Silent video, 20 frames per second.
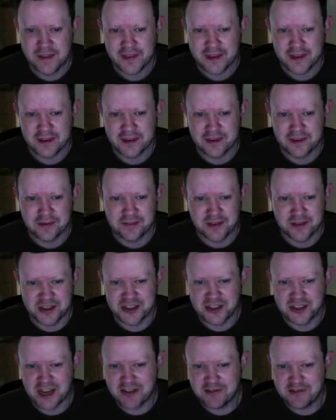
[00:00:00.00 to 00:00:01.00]
you know,
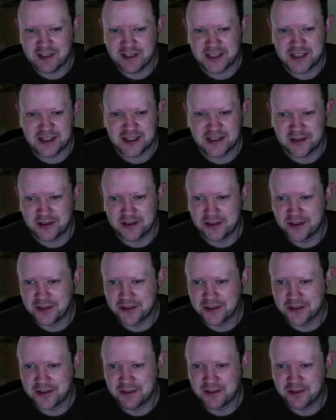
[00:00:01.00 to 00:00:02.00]
austerity and all
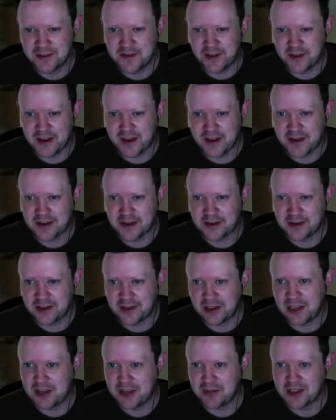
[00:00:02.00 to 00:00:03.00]
the, the financial
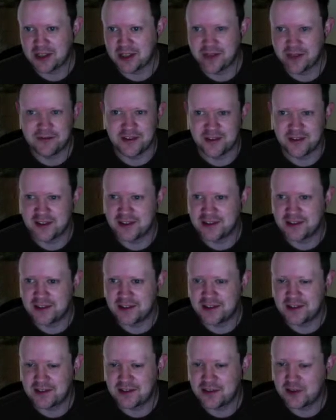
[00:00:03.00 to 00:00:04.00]
collapse and everything, do,
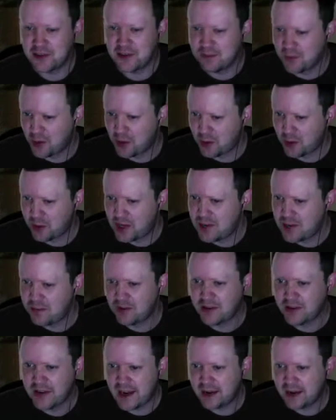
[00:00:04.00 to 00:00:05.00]
do you think more
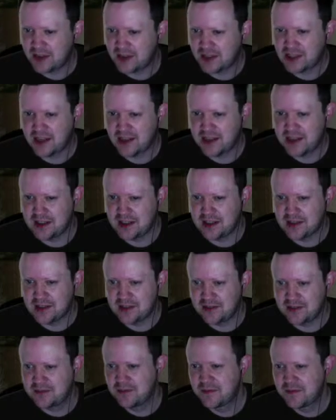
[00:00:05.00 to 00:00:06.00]
people are now starting
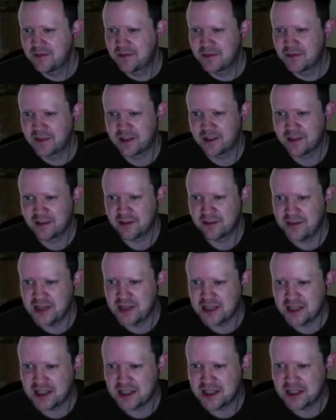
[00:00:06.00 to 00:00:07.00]
to
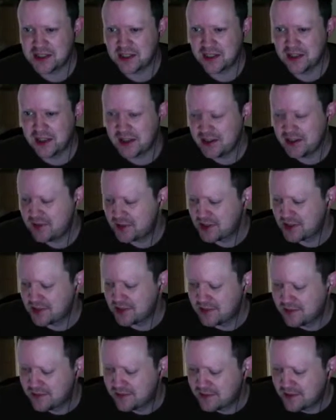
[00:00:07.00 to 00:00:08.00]
reassess their lives
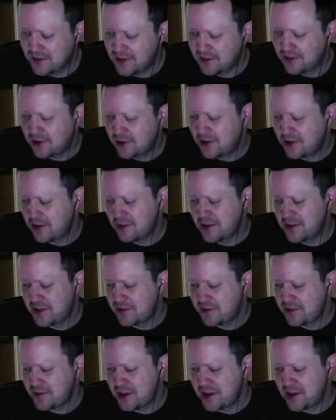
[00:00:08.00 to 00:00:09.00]
and, and look at them a
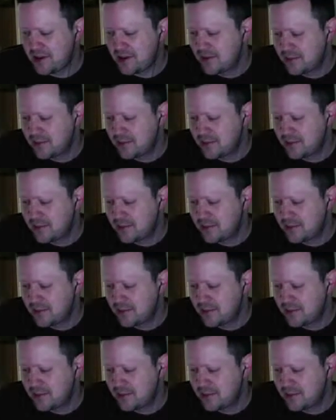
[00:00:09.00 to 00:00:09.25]
different way?